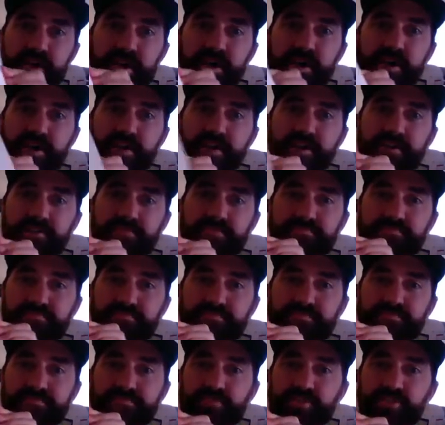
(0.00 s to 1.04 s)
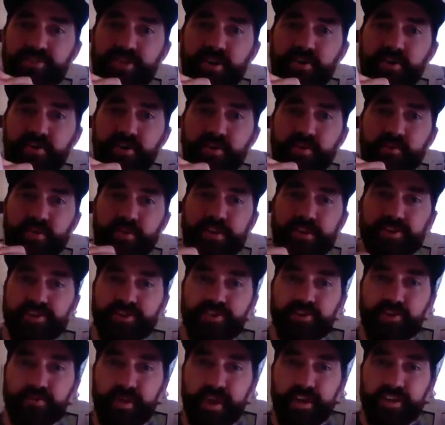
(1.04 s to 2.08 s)
and I can show
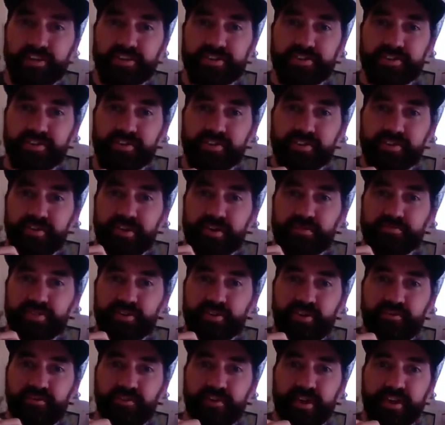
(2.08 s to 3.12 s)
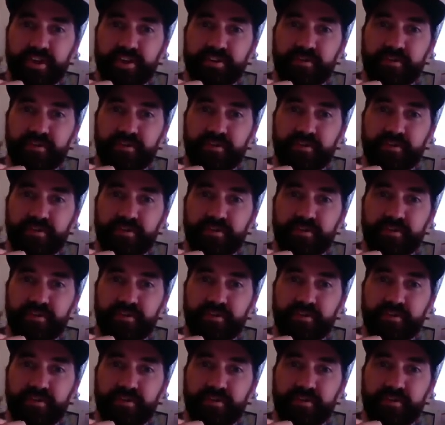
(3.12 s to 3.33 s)
original pages, although I'm sure for like the